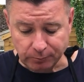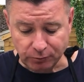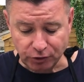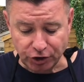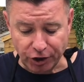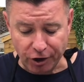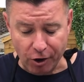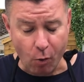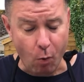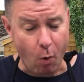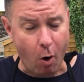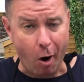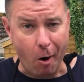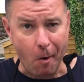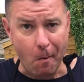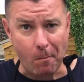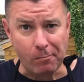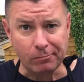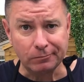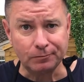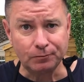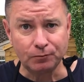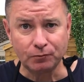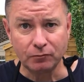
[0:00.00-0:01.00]
you know what?
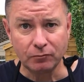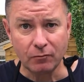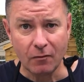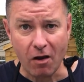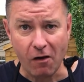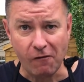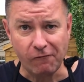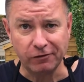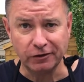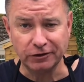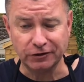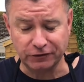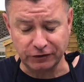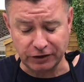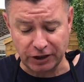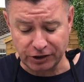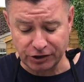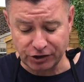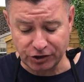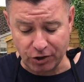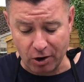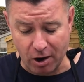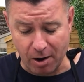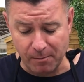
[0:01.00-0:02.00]
For the
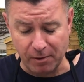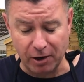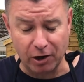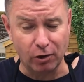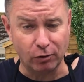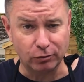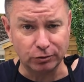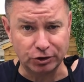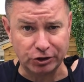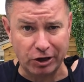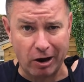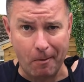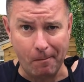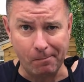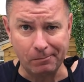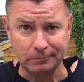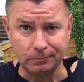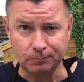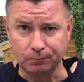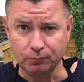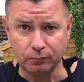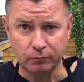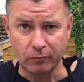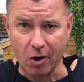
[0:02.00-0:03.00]
first time in a long time,
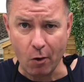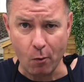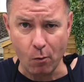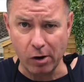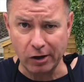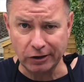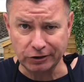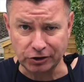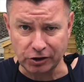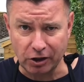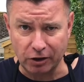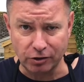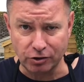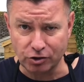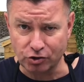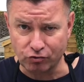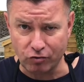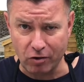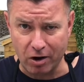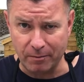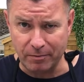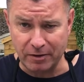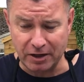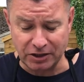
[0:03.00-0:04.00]
words can't
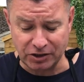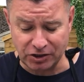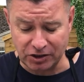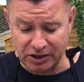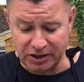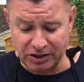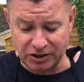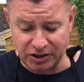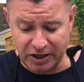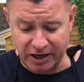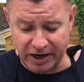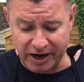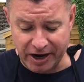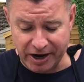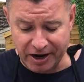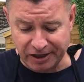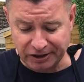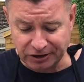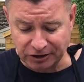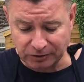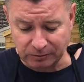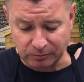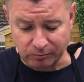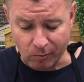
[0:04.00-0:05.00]
describe this. This
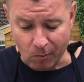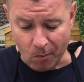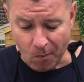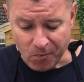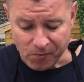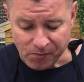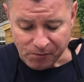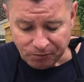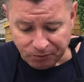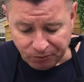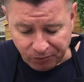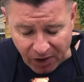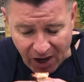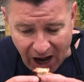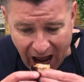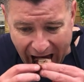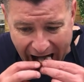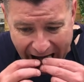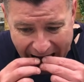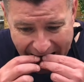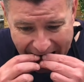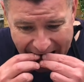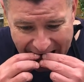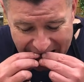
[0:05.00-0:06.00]
is...
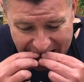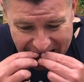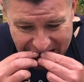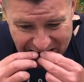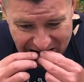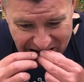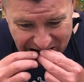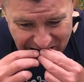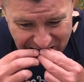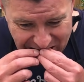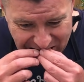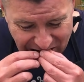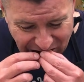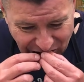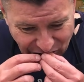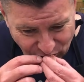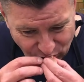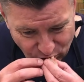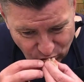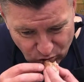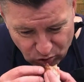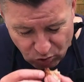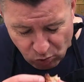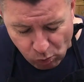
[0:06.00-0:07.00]
Oh,
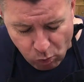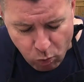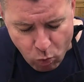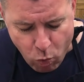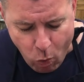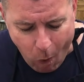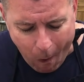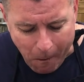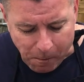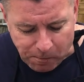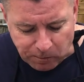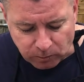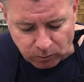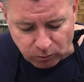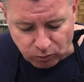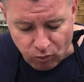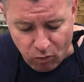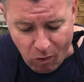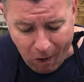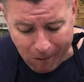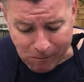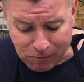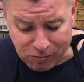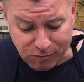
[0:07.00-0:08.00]

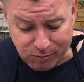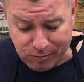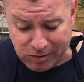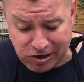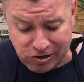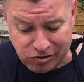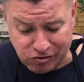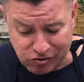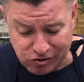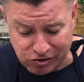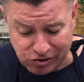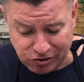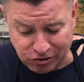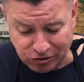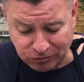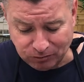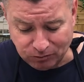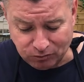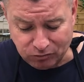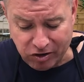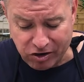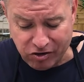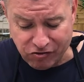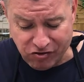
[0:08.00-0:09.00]
I'm speechless.
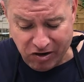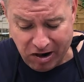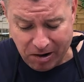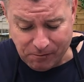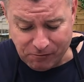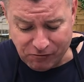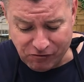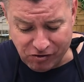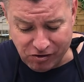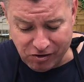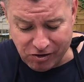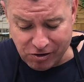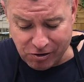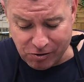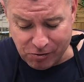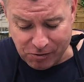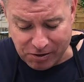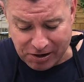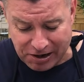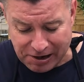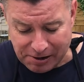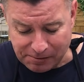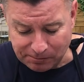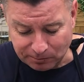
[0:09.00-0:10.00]
It is
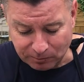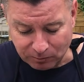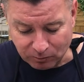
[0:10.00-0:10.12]
absolutely